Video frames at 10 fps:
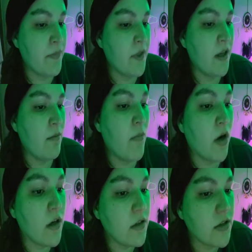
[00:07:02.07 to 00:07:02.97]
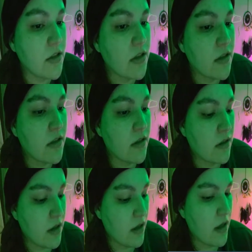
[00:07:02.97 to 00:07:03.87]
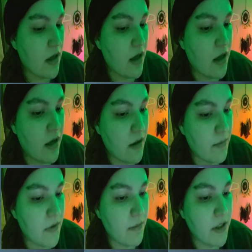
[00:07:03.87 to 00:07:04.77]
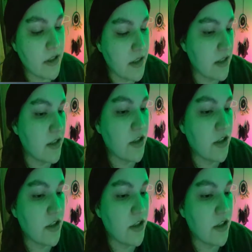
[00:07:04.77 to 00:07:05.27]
In March, a bunch of things